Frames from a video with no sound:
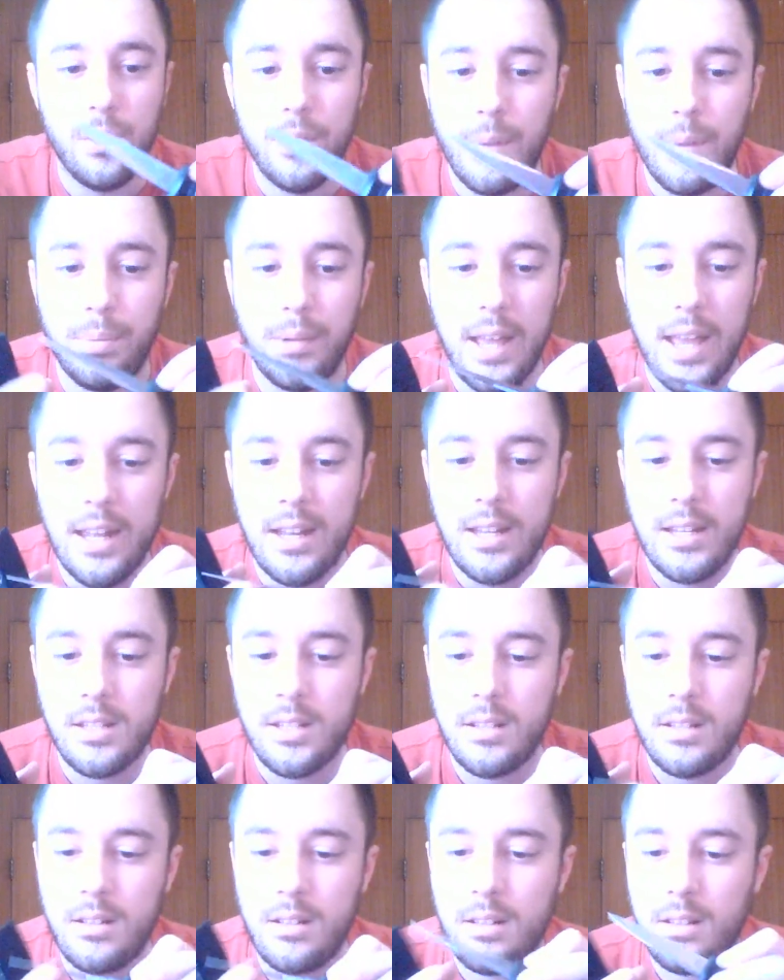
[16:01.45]
The blade
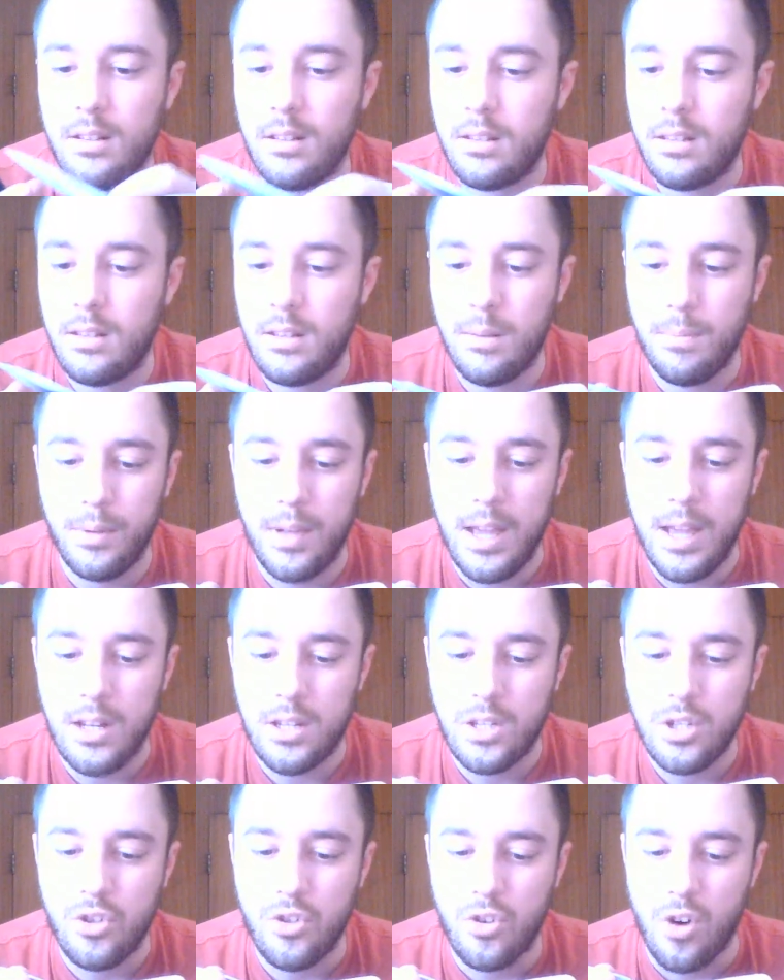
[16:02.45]
is
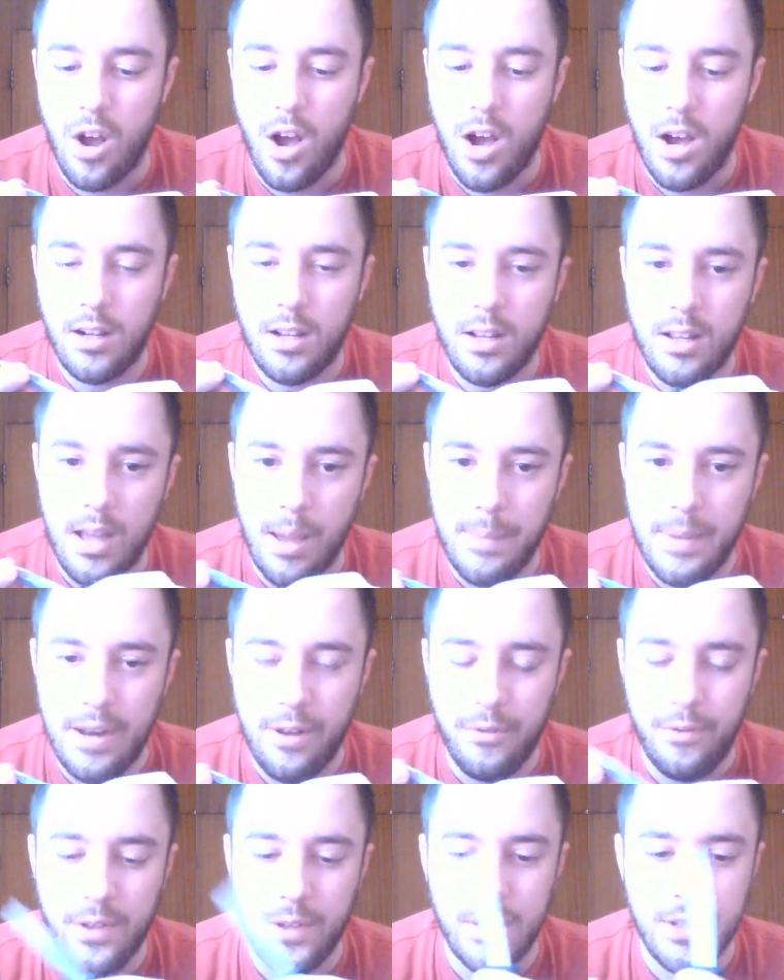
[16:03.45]
strong. I mean, it
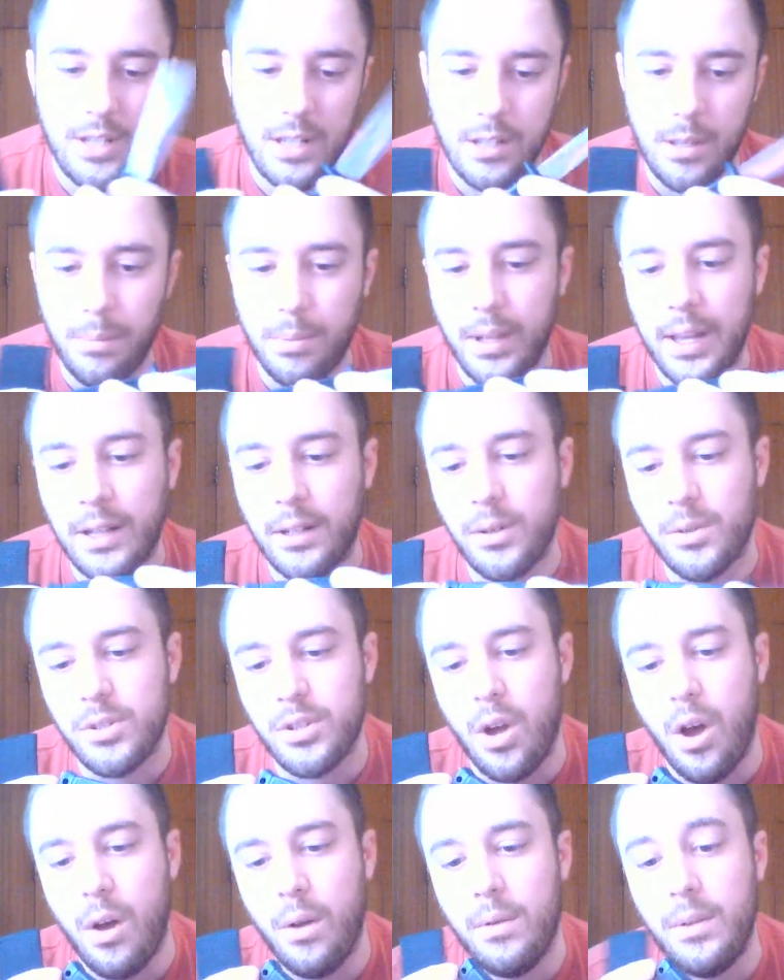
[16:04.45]
feels like the blade goes
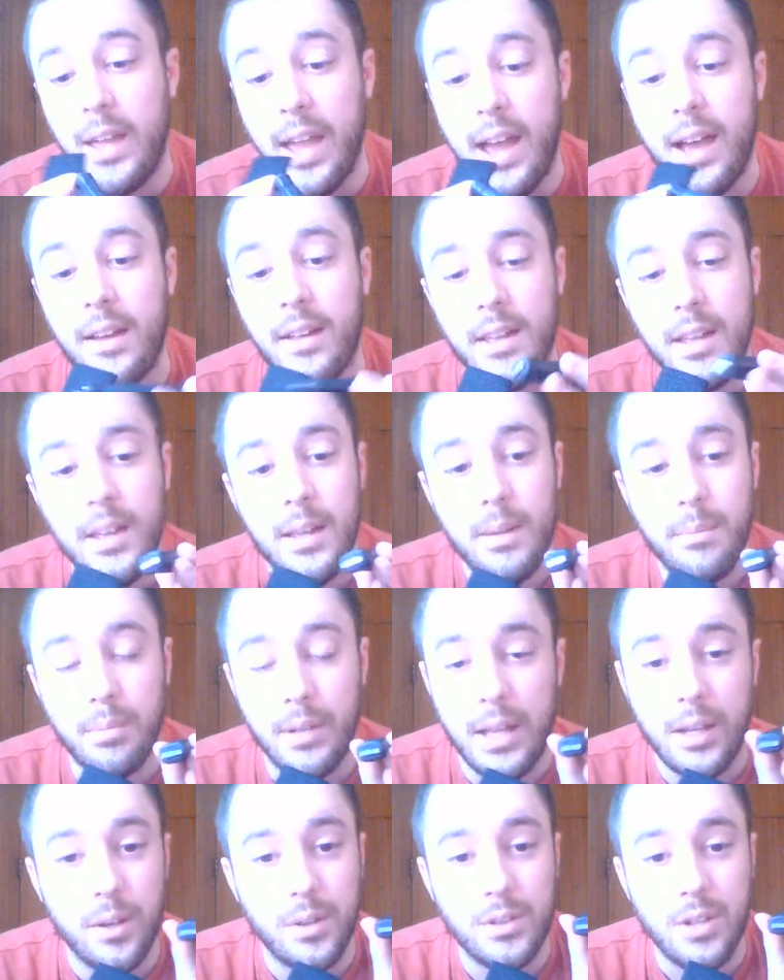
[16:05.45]

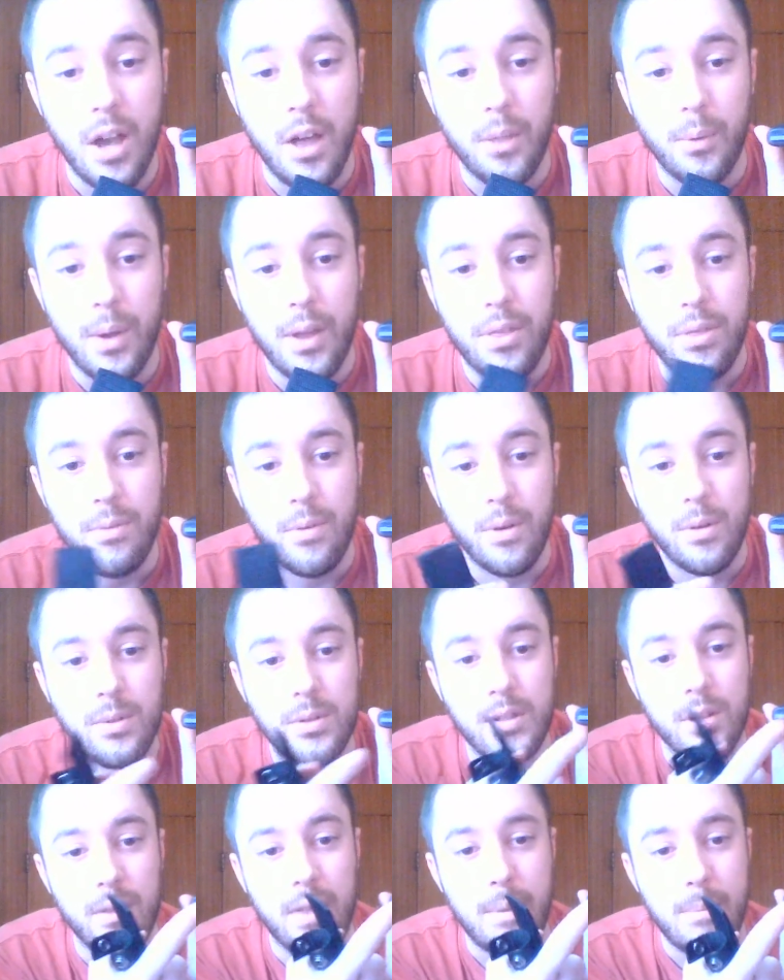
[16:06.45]
all the way through,
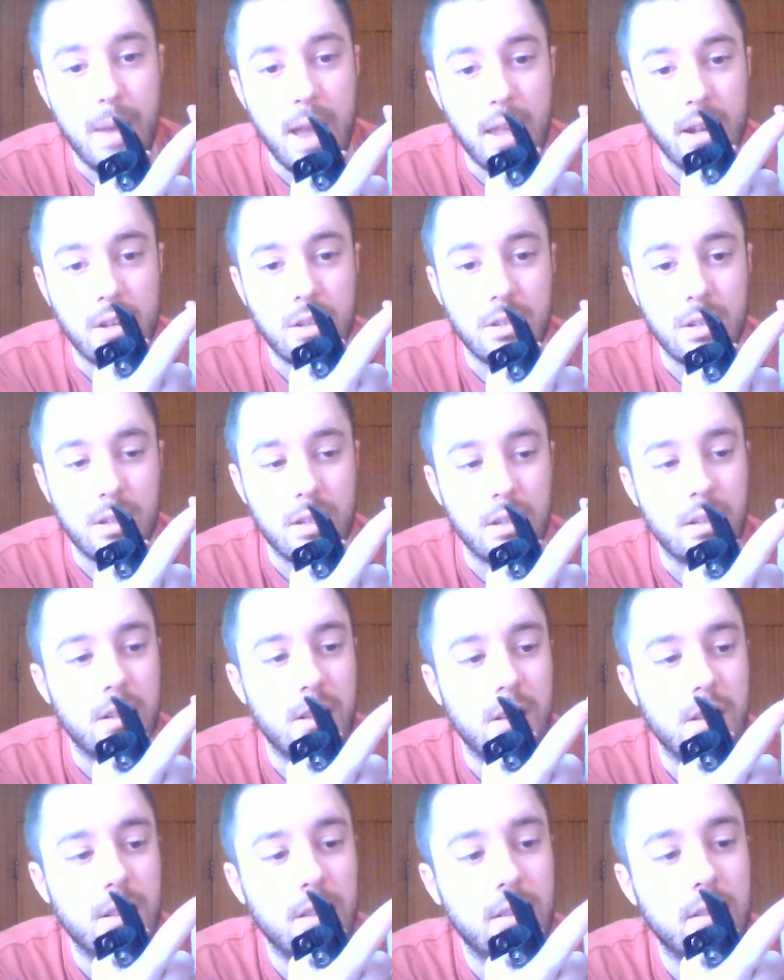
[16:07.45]
so they managed to
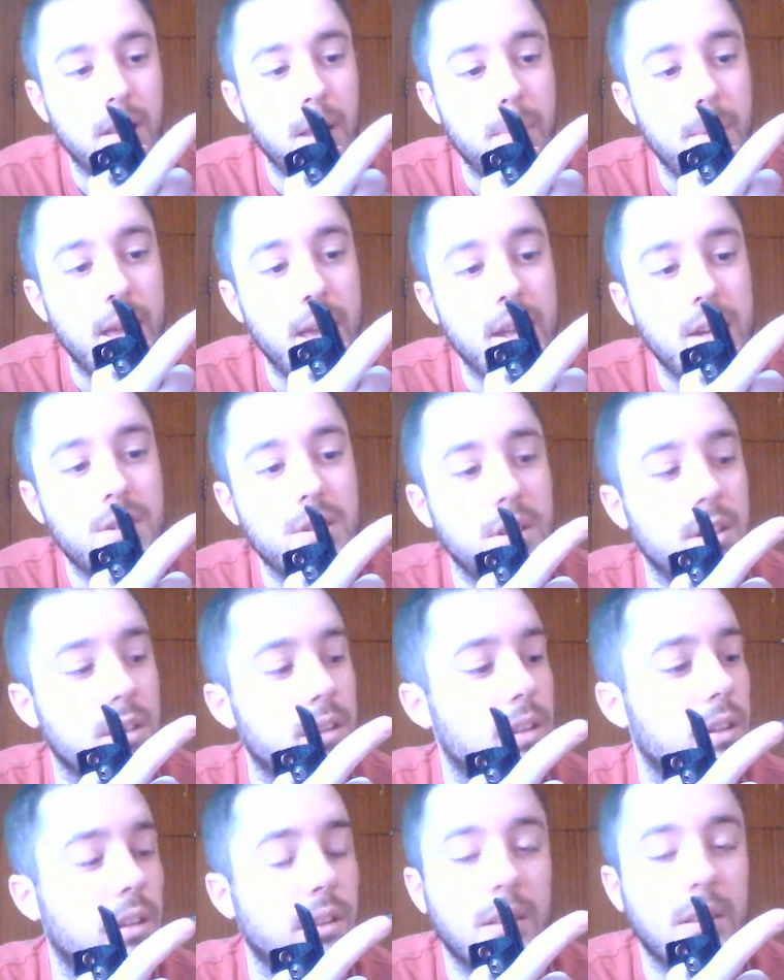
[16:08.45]

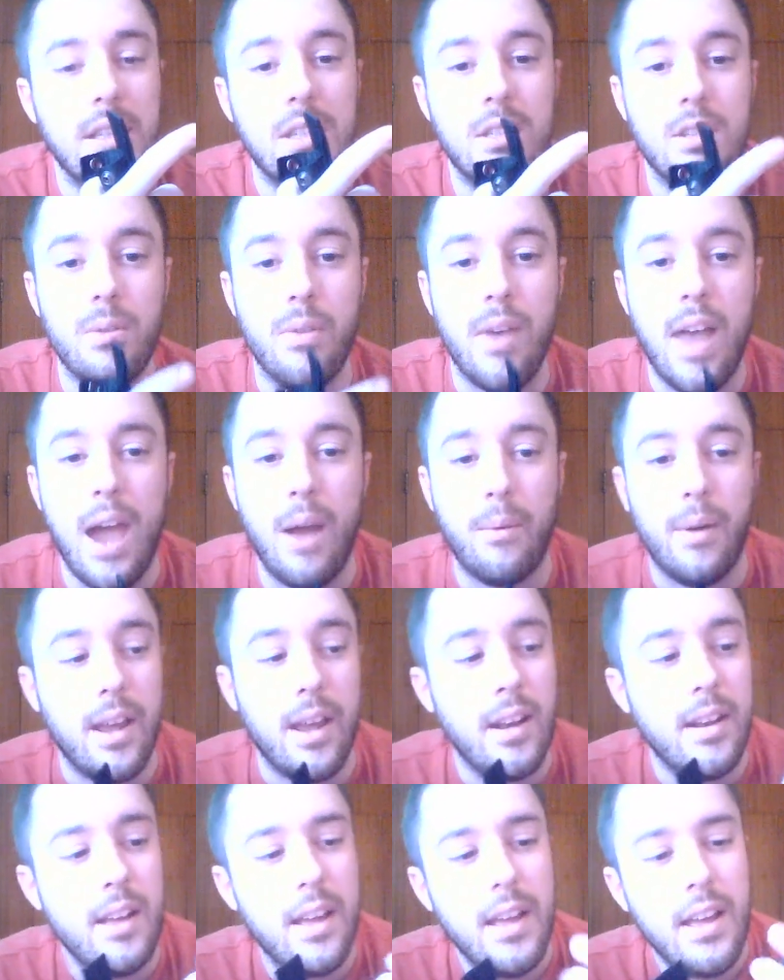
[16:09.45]
at least do that
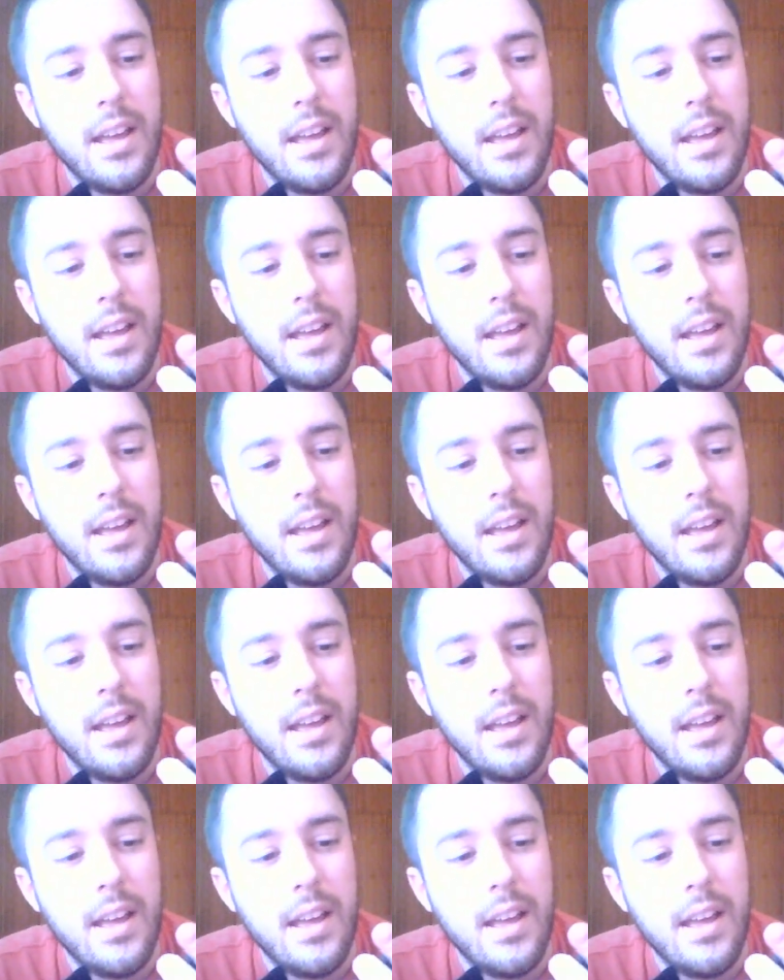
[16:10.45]
right.